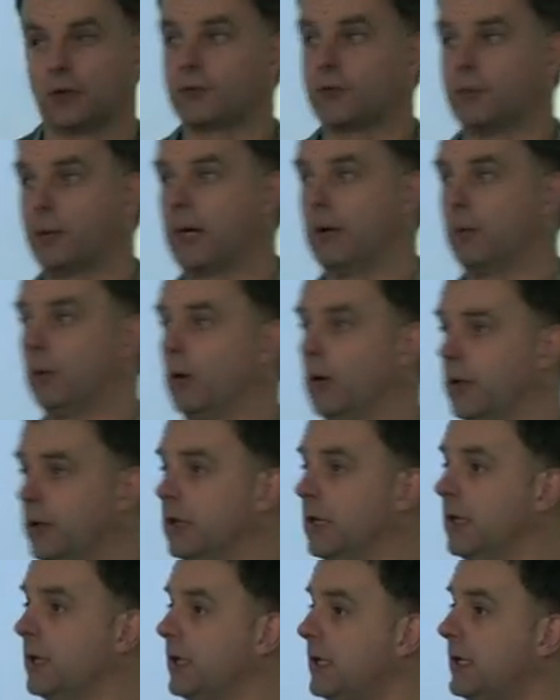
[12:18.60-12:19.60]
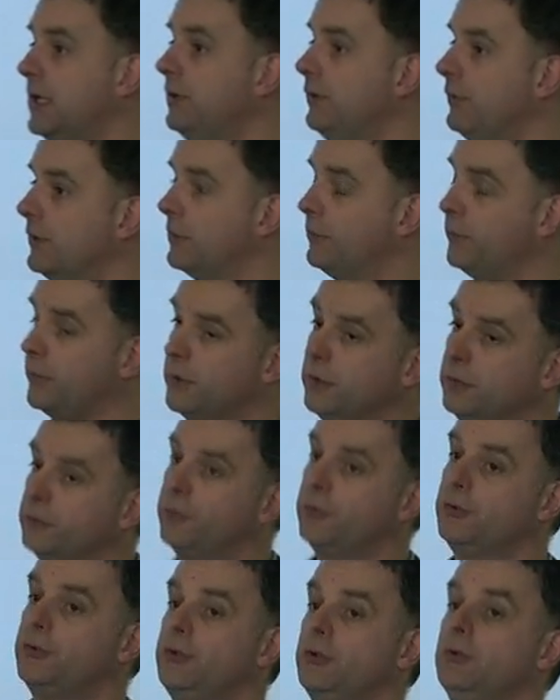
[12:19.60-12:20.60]
lot about wine, easier for you
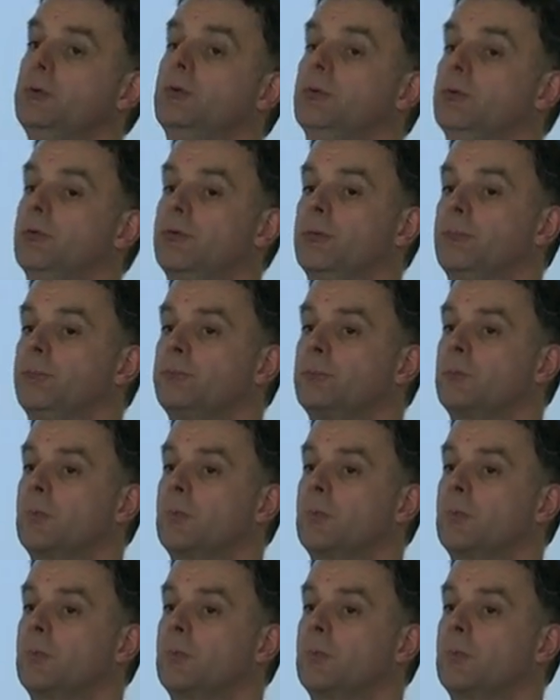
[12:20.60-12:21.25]
to choose